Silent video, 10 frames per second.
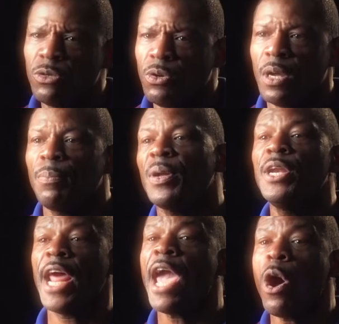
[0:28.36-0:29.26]
daughter, but
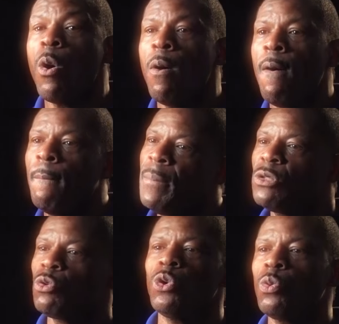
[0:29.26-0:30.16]
now my
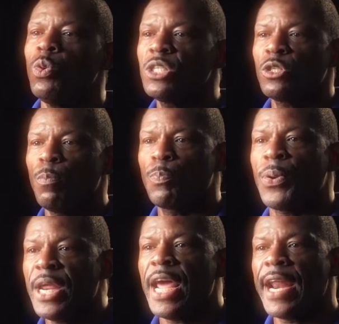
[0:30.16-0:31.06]
daughter wants to
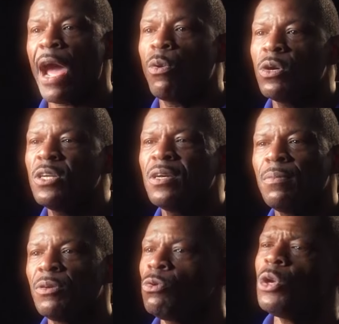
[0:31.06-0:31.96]
bring that out.
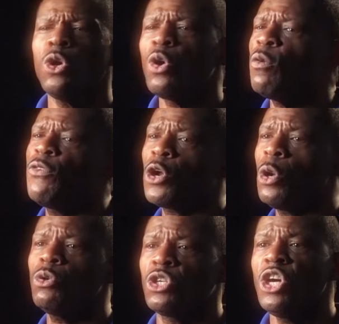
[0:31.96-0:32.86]
My daughter looking for
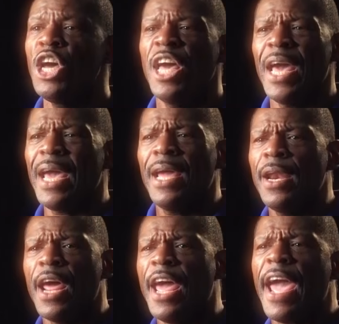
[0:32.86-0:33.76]
closure, and,
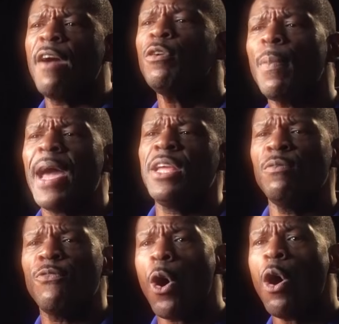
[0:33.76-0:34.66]
and everybody
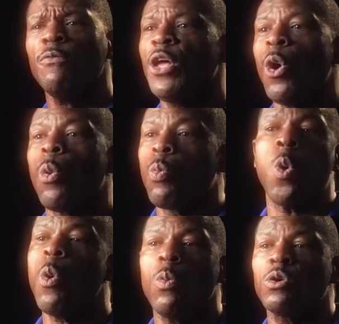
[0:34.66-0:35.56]
involved
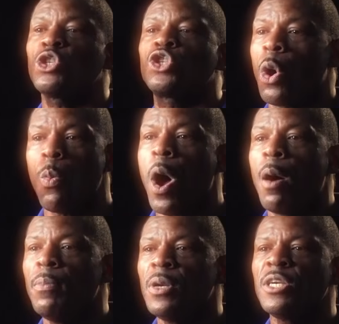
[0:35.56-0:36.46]
won't show
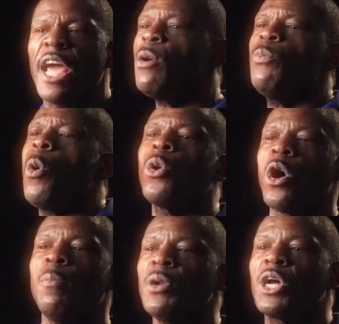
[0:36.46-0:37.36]
up. They won't
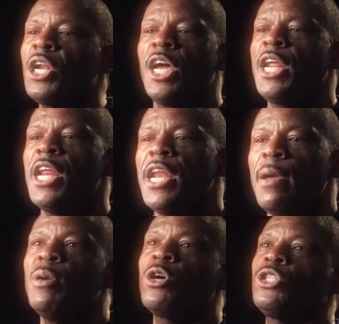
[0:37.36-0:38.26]
come to clear their
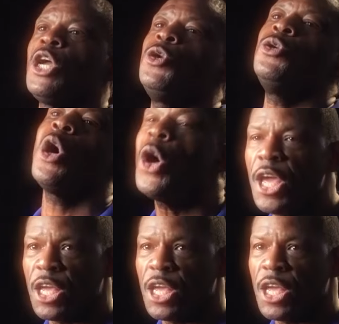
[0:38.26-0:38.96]
name because they know they're